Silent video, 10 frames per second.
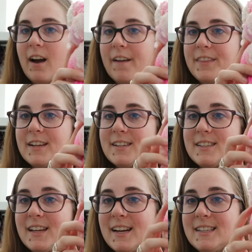got
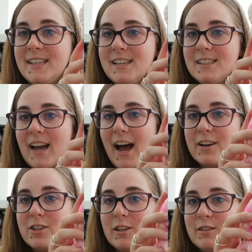this in de
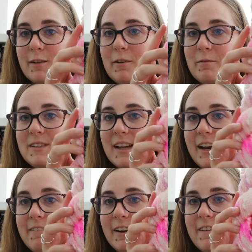D-stash, so someone was
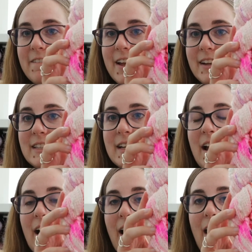getting rid of it.
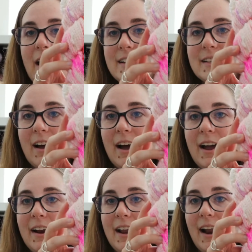I
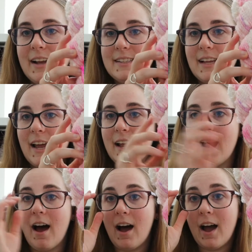saw it and I
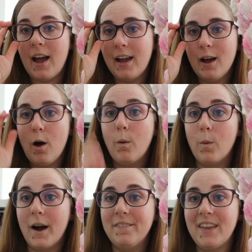said, I
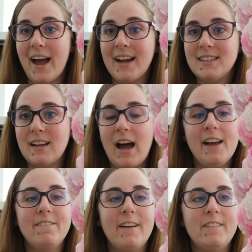want that. I
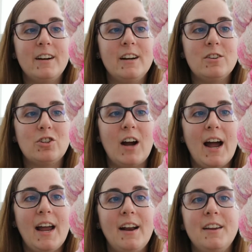have never
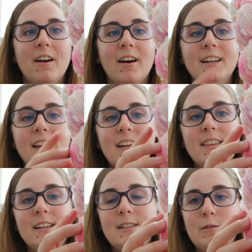tried a yarn like
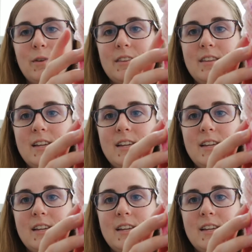this with